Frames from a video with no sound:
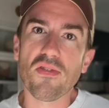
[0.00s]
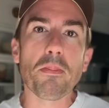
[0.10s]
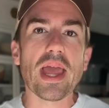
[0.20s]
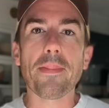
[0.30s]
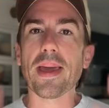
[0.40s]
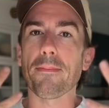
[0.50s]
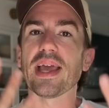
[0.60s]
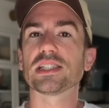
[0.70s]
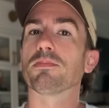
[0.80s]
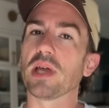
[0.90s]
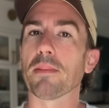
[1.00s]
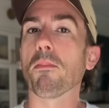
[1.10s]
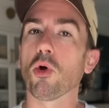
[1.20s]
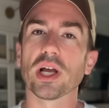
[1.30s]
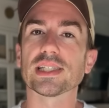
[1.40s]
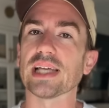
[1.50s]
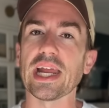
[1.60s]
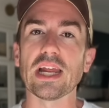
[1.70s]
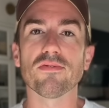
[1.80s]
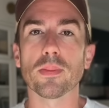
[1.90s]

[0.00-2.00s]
Maybe it makes it more exciting for